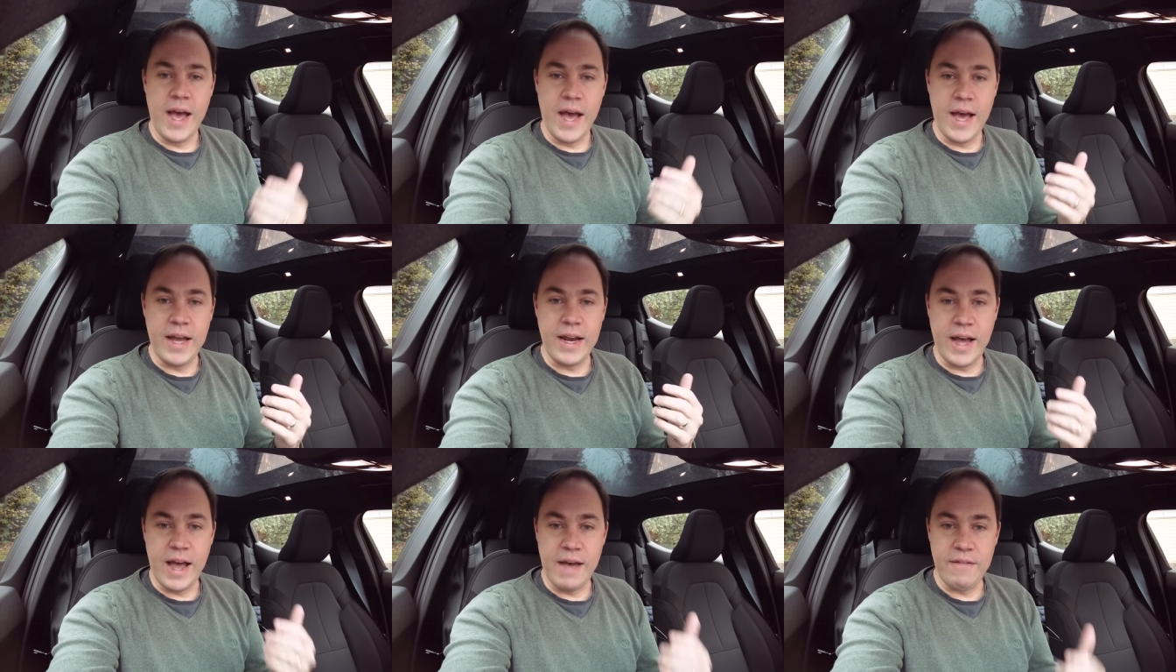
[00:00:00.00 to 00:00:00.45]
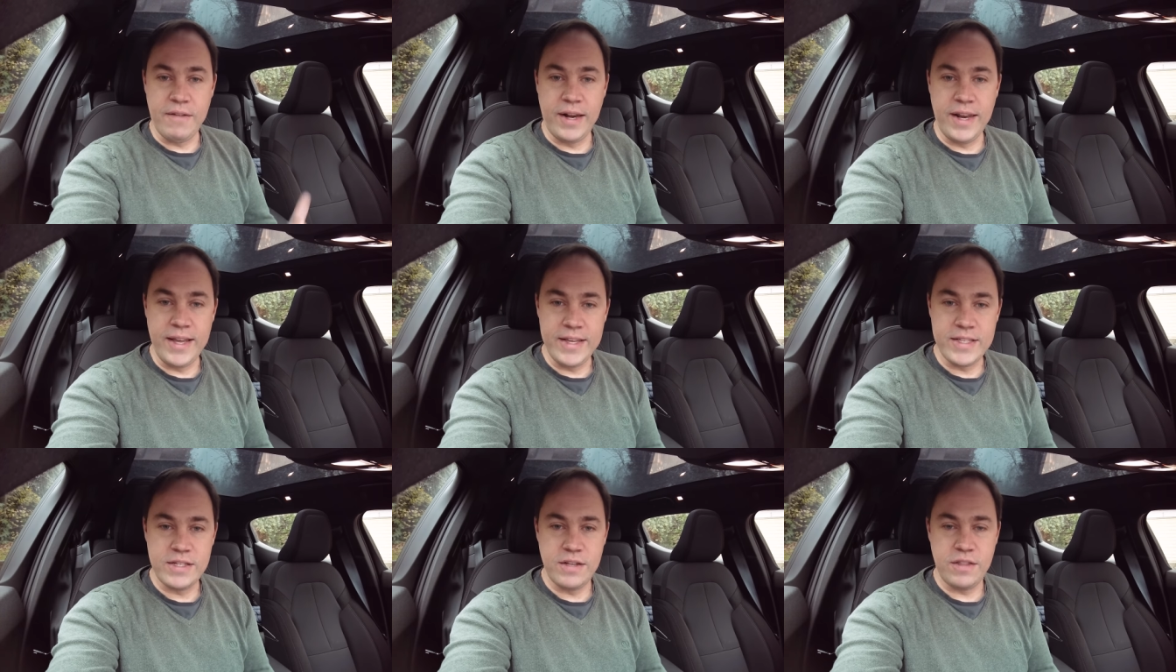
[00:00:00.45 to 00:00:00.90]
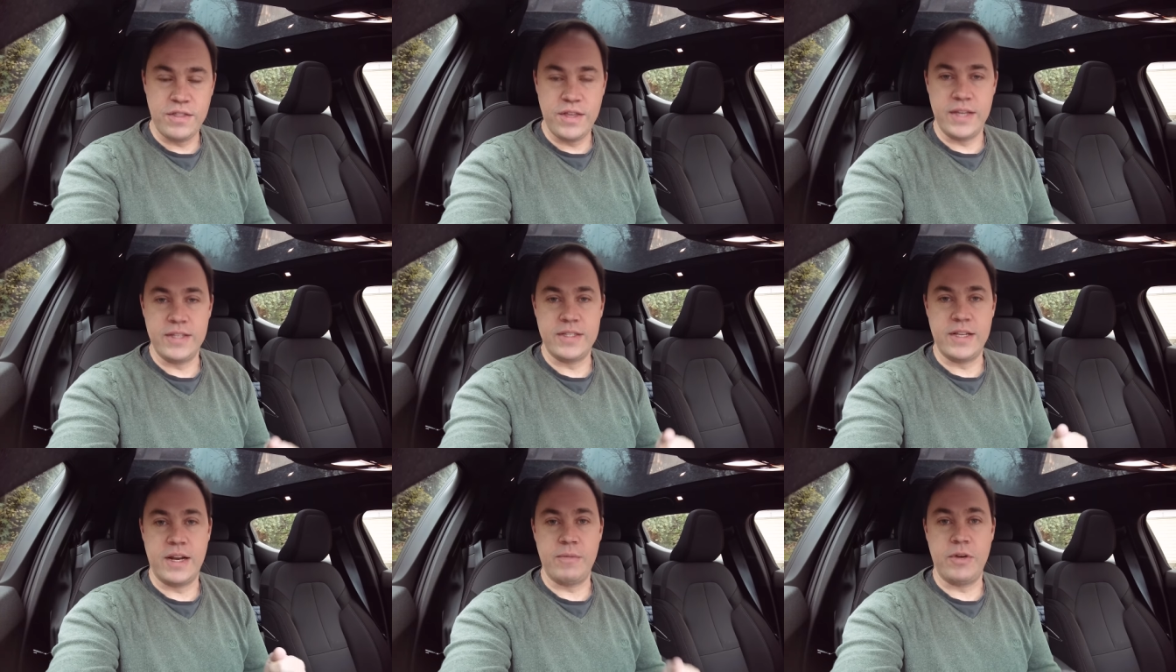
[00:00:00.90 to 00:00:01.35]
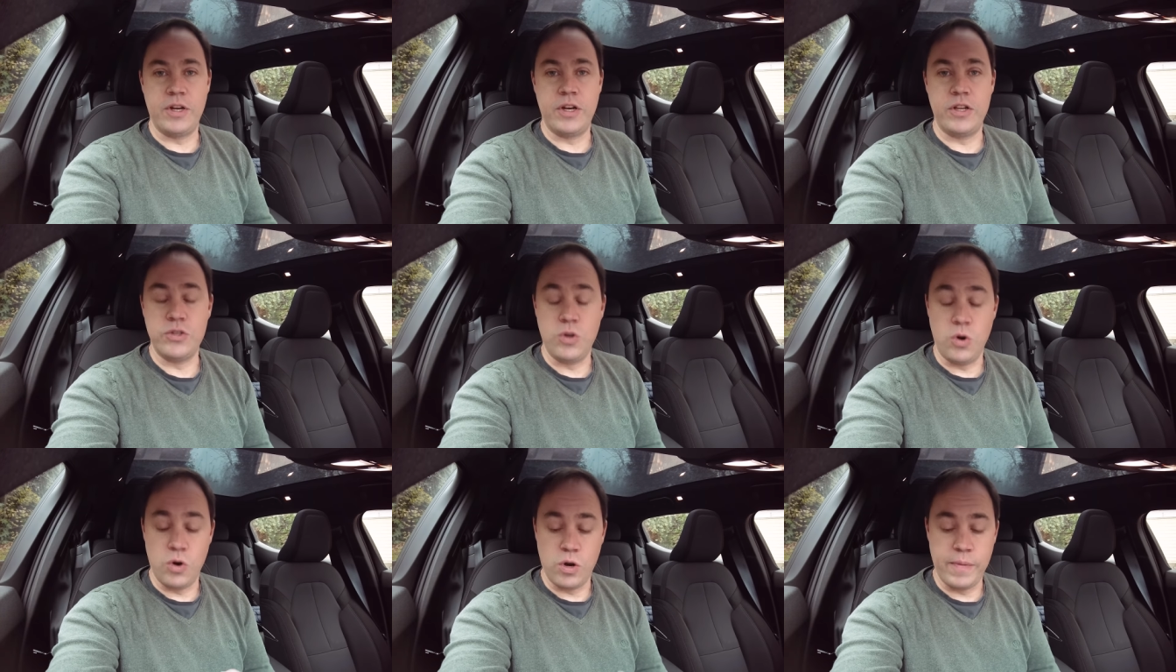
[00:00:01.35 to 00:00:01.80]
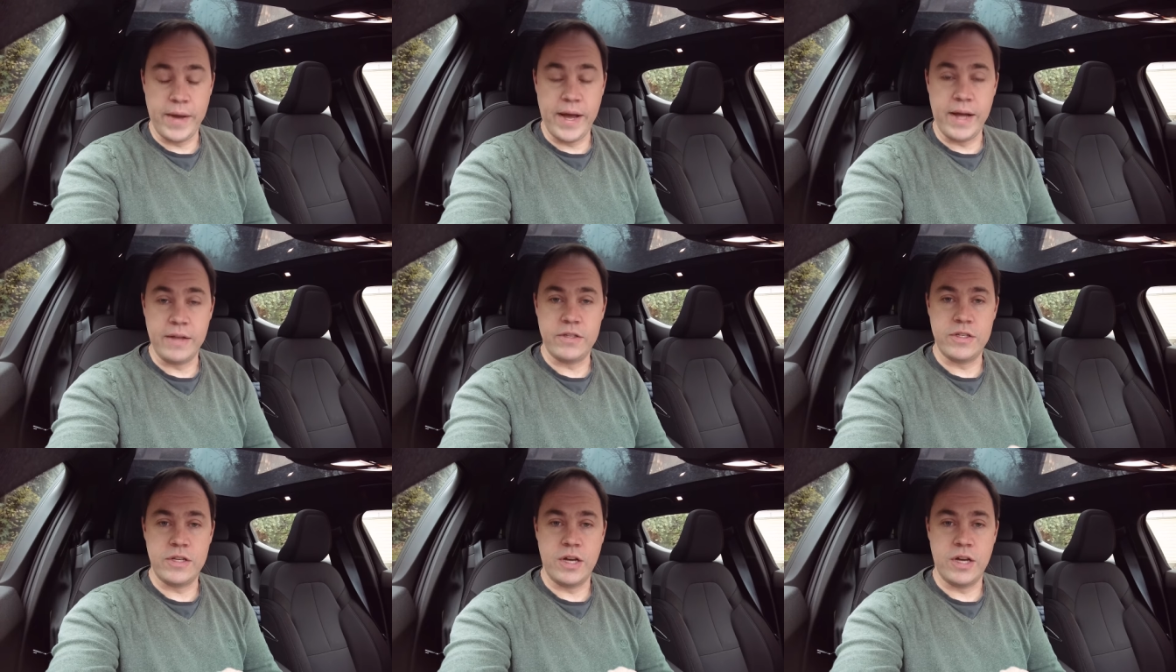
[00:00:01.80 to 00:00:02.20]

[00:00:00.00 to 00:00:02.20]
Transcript: and I have a list of things that I'm going to talk about.